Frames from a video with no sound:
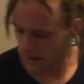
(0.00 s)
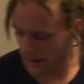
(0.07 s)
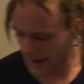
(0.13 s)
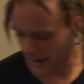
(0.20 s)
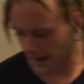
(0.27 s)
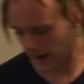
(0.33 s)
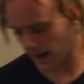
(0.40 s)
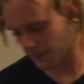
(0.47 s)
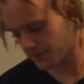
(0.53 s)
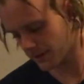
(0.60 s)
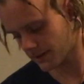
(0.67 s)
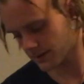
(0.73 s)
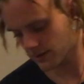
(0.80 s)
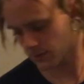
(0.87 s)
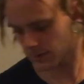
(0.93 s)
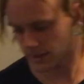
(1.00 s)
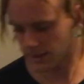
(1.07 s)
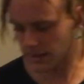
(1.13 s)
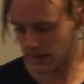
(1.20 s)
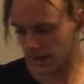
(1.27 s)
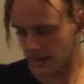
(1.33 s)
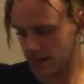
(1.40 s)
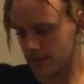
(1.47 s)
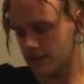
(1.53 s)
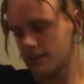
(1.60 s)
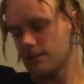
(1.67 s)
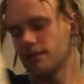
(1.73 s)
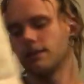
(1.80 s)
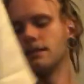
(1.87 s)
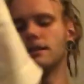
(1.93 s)
And I picked this really
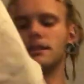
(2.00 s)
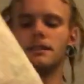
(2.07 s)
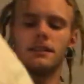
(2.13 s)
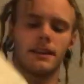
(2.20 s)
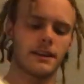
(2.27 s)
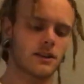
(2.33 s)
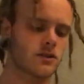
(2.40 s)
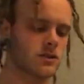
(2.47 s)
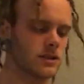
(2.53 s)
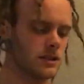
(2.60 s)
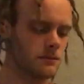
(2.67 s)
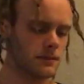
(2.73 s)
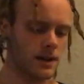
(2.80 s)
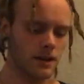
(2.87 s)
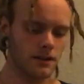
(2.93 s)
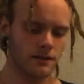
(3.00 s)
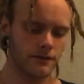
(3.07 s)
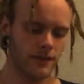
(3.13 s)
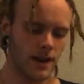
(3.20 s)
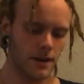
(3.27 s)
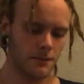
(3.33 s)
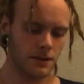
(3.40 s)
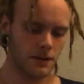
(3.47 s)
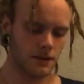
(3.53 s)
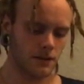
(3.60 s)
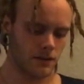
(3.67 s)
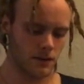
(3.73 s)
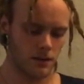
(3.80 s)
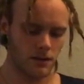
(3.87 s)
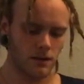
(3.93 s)
nice like cream colored fabric
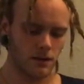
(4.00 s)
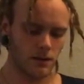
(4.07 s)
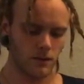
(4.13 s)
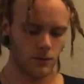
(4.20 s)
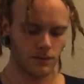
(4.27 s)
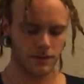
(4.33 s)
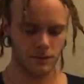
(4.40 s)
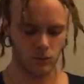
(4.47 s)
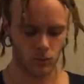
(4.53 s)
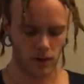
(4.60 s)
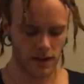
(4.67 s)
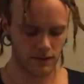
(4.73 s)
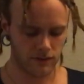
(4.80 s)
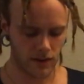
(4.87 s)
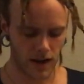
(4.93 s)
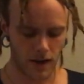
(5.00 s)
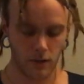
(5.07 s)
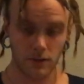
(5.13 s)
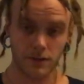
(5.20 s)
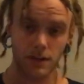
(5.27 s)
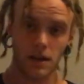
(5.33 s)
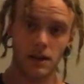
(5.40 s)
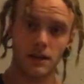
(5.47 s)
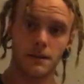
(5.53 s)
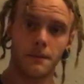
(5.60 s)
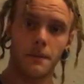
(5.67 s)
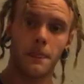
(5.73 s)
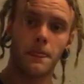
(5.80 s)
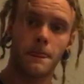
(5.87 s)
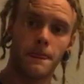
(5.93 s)
with some red flowers on it.
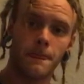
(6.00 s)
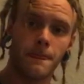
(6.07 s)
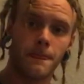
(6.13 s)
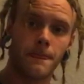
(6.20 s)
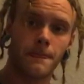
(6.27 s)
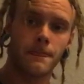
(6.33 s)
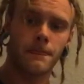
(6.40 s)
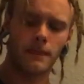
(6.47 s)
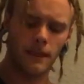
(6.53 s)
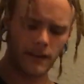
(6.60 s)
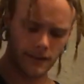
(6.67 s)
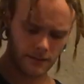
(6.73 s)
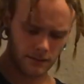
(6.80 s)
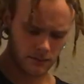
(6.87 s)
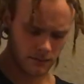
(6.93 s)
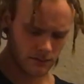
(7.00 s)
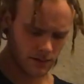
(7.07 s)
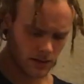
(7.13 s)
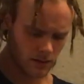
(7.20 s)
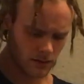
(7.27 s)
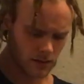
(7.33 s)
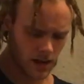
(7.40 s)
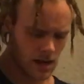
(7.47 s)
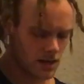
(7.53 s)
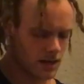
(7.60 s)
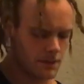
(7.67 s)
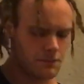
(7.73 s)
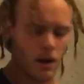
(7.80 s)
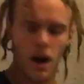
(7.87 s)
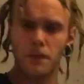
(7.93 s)
They look kind of
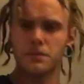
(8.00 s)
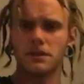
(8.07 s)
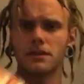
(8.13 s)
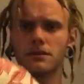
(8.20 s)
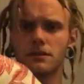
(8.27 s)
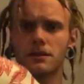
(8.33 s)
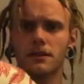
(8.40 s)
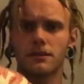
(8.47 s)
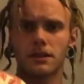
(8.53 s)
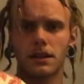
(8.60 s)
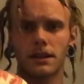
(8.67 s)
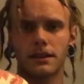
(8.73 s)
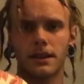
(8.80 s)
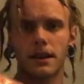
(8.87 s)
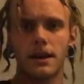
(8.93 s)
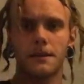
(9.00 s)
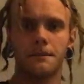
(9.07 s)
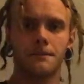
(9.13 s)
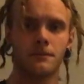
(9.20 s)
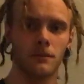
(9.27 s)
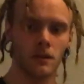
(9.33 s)
like poppies or something like that.